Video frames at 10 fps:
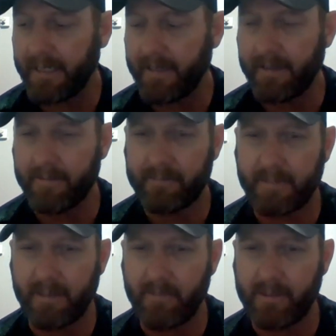I
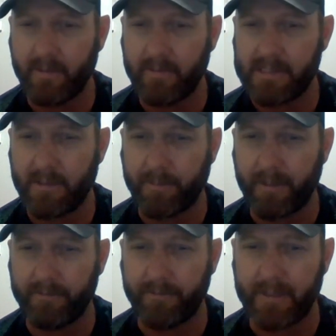want to obviously
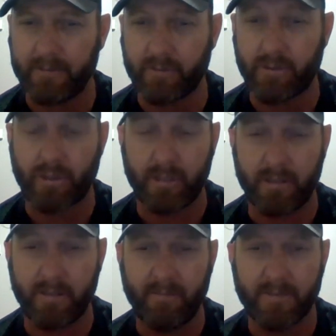profile
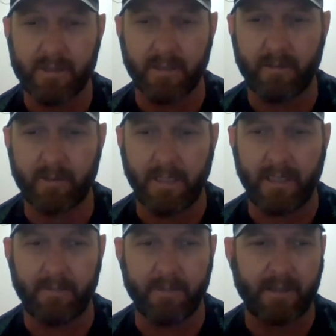nutrition, so an
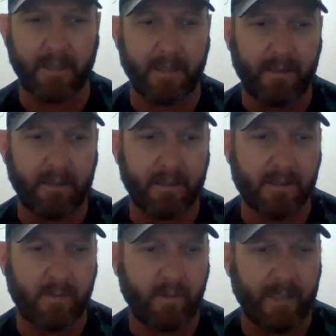element that I think
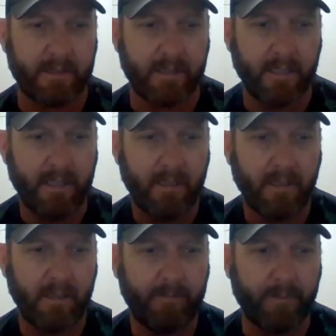is quite
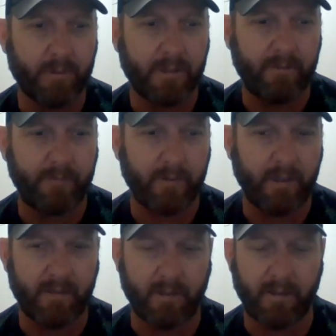important for
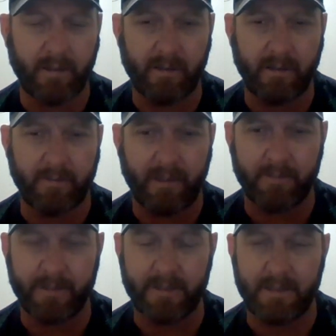their growth and
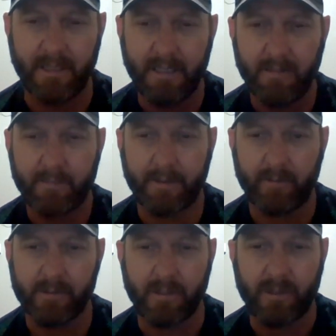development, but
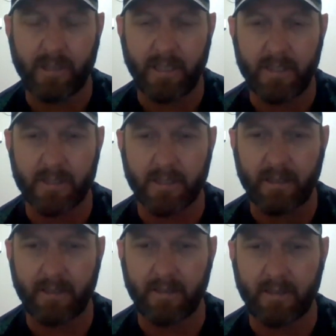also education.
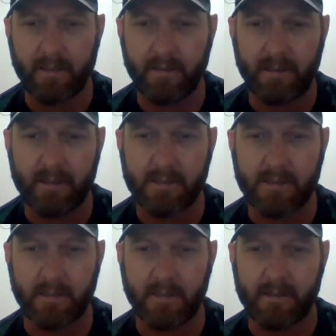I think
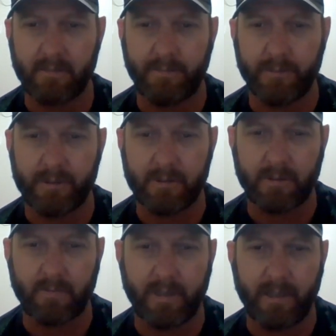it's important
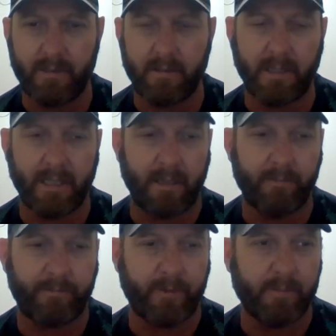to where do they
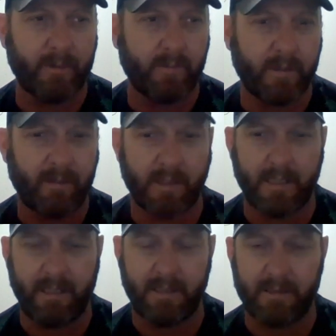come from and what do they
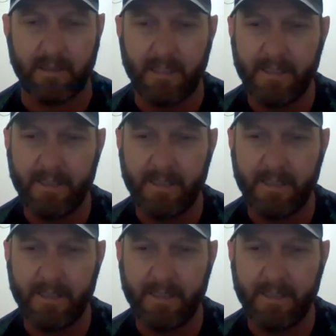eat.